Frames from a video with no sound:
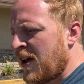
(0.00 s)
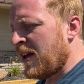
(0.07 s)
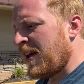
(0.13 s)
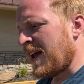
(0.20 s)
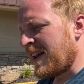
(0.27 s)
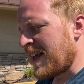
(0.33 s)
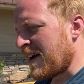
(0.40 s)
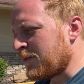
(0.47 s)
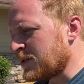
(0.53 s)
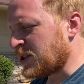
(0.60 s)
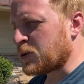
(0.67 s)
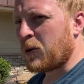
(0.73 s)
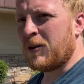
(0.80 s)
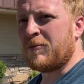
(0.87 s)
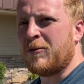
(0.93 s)
And the average
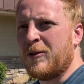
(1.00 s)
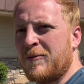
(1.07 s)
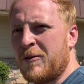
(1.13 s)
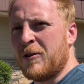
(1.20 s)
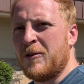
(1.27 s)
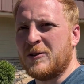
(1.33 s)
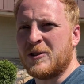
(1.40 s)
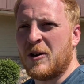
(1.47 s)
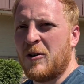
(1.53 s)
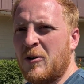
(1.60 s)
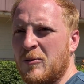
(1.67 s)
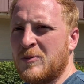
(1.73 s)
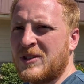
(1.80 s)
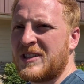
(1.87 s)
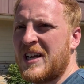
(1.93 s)
square foot for those
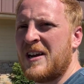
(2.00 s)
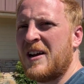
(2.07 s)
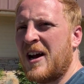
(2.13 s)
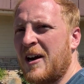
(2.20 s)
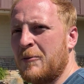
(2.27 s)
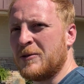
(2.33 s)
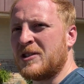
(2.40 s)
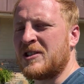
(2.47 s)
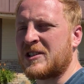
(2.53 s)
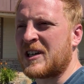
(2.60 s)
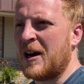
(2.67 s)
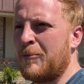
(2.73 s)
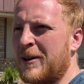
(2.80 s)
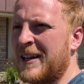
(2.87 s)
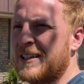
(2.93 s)
homes was
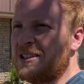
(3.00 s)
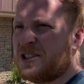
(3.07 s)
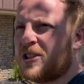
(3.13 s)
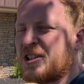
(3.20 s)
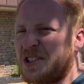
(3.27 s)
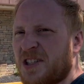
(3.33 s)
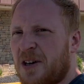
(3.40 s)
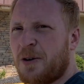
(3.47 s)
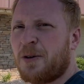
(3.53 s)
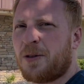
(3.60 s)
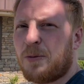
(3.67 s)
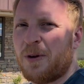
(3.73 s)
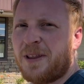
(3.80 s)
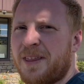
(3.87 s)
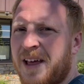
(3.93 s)
coming in just under
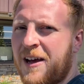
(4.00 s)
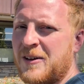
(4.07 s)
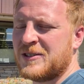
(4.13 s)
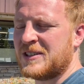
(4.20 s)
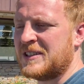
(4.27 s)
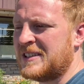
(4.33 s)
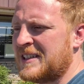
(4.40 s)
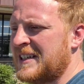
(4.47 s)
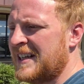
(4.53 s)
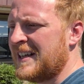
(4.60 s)
3,000